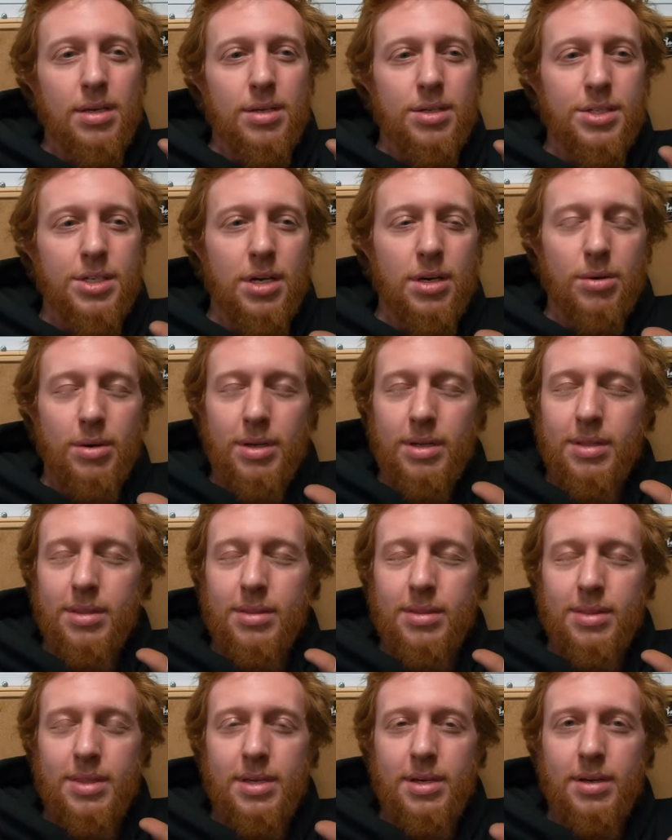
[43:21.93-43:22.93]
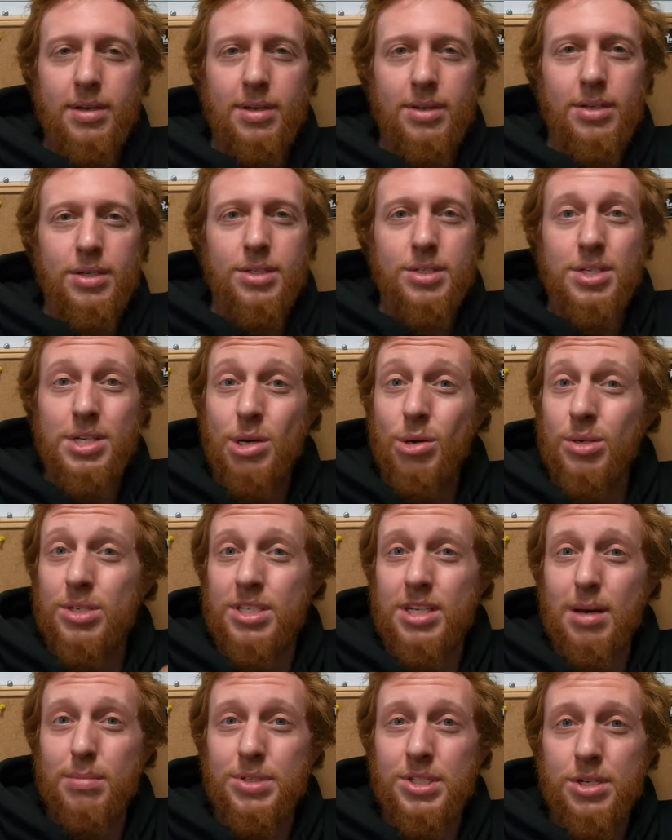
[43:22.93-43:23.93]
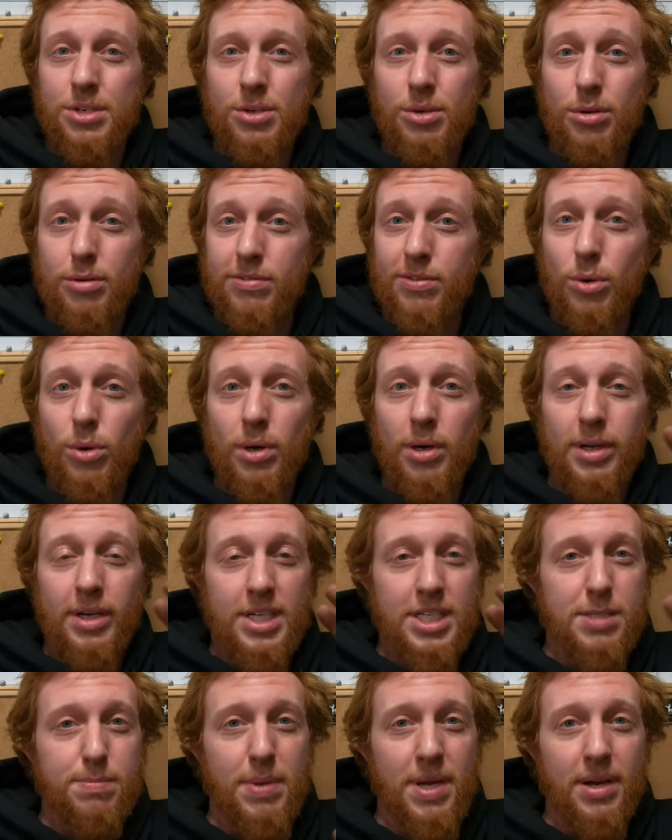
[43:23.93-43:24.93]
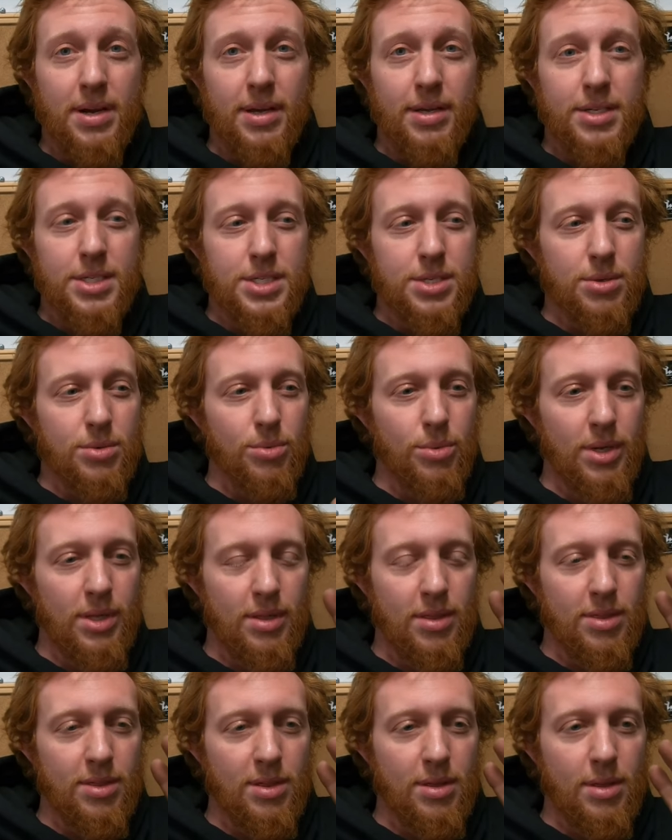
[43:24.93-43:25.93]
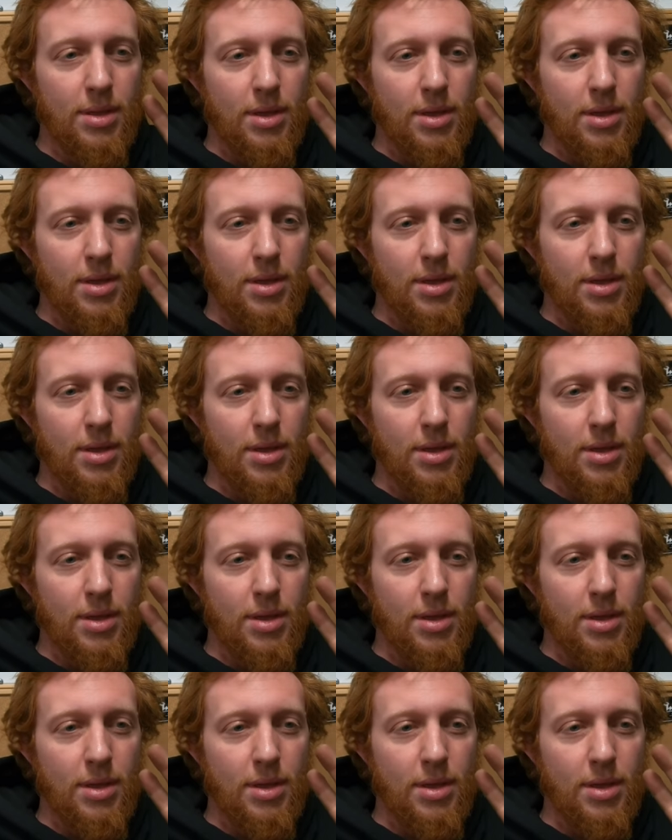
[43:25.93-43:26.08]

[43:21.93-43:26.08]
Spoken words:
So there is no substitute for experience with